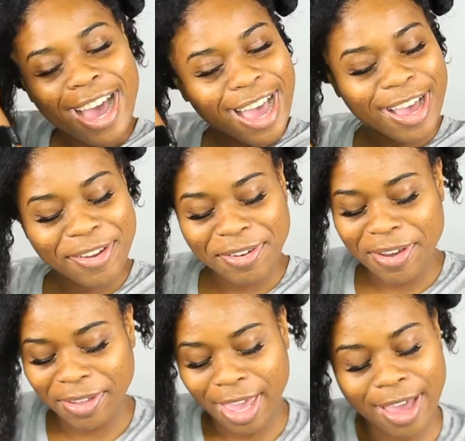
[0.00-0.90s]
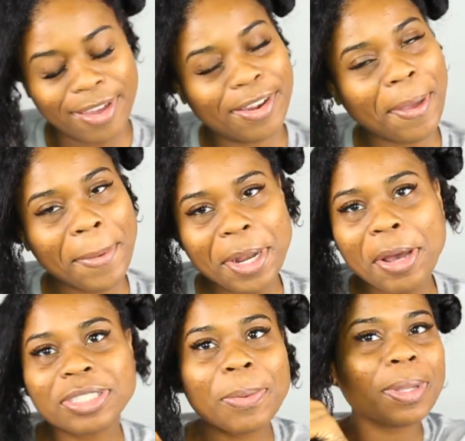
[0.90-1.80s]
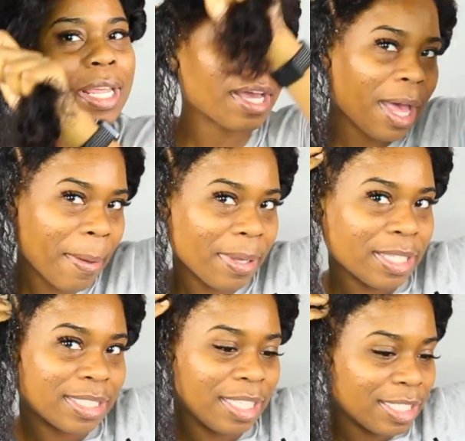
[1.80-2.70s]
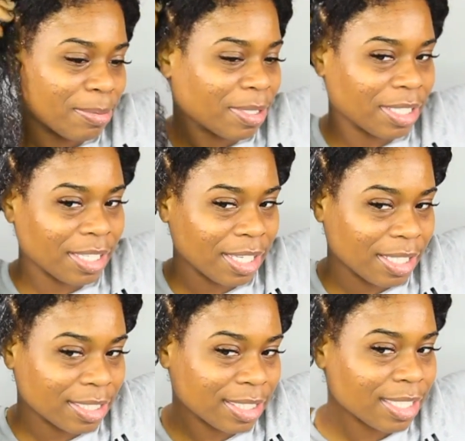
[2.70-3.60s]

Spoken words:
I don't know, y'all. Let me know something in the comments, sis, because